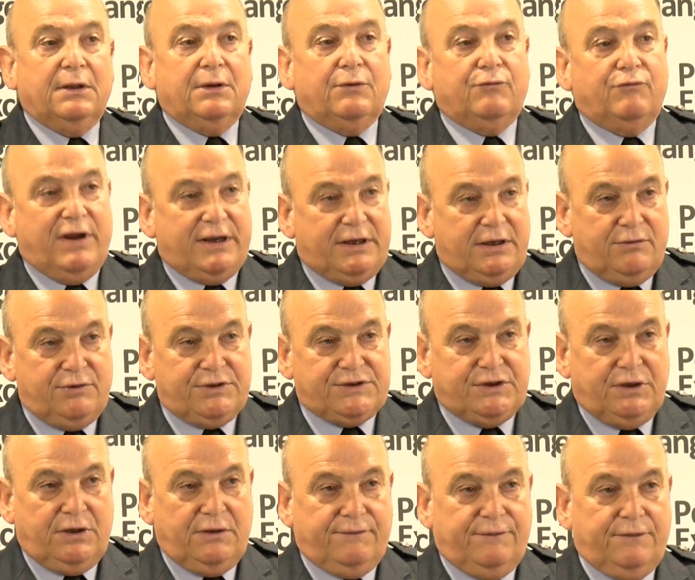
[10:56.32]
regular
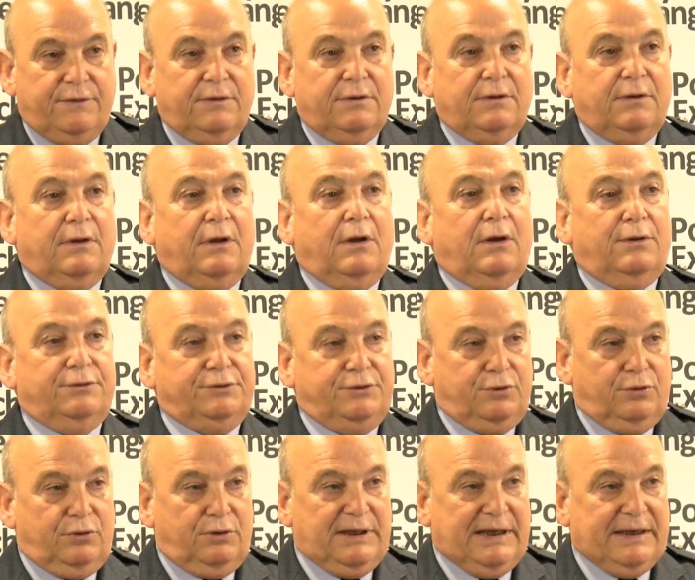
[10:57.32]
reserve on
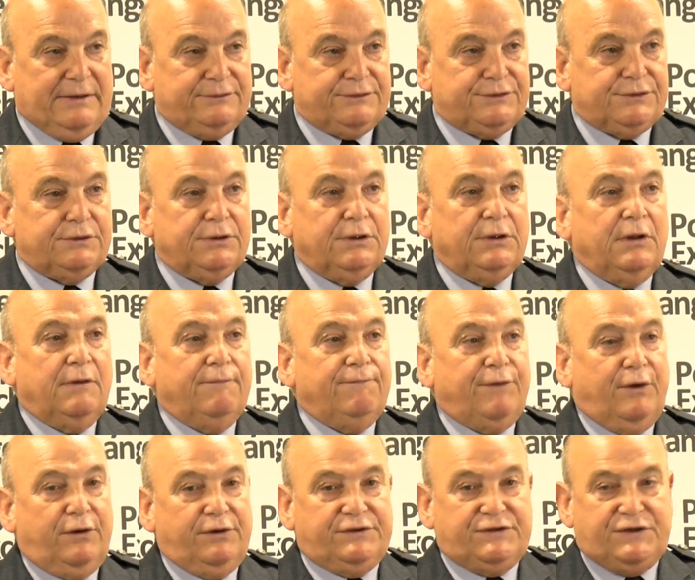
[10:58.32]
call-out,
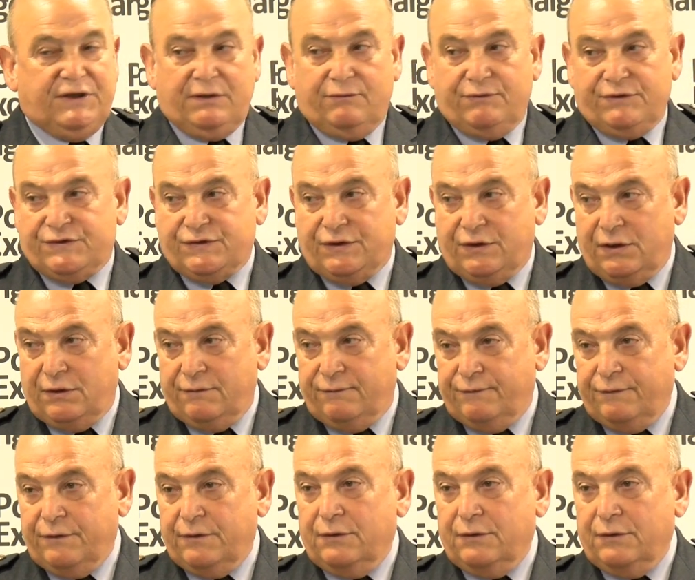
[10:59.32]
volunteer reserve,